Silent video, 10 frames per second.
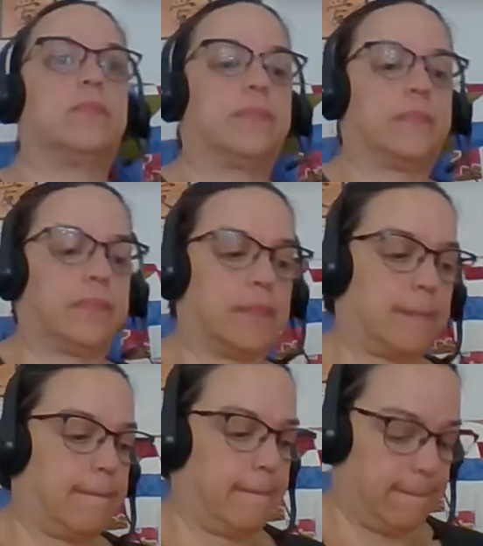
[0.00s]

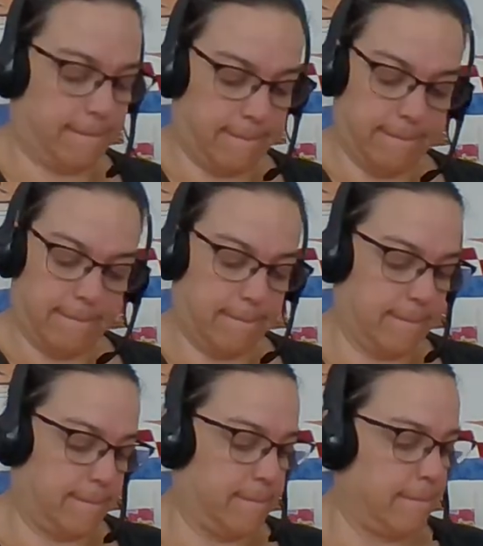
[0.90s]

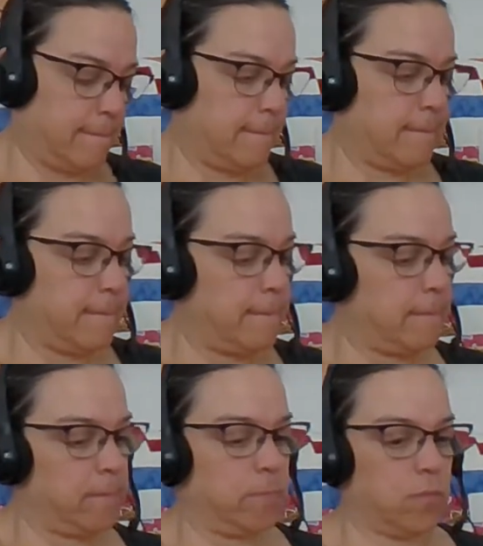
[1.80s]

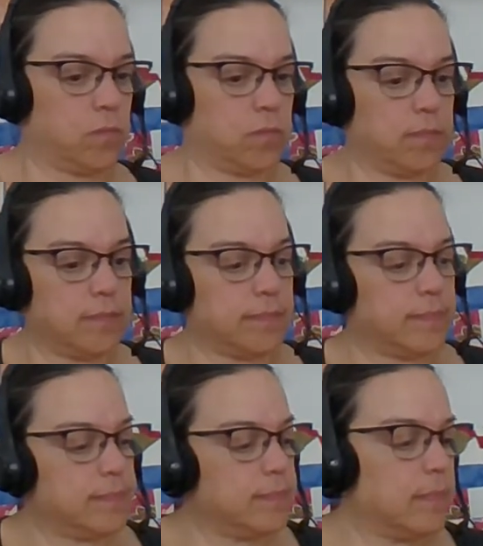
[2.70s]
No one is speaking in this clip.